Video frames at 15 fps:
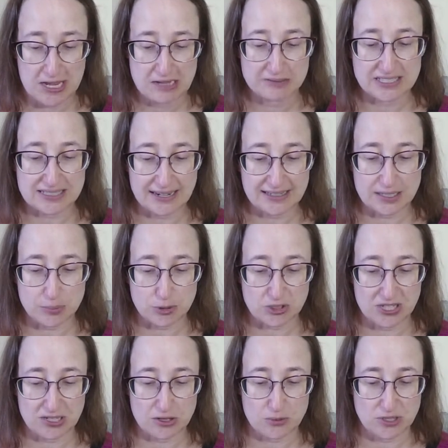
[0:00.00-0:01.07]
It was
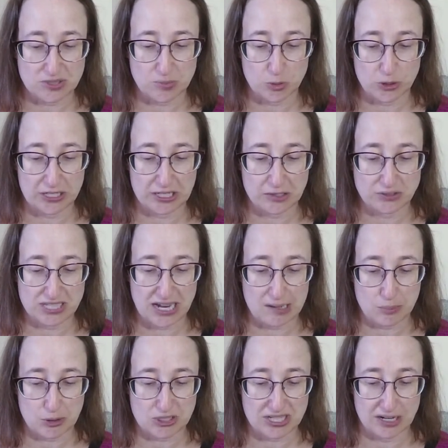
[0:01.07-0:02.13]
90% U.S. Merino,
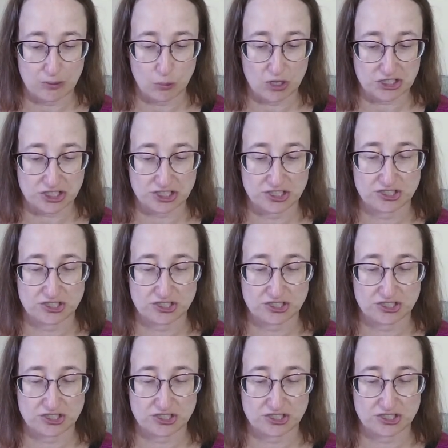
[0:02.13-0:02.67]
10% Washington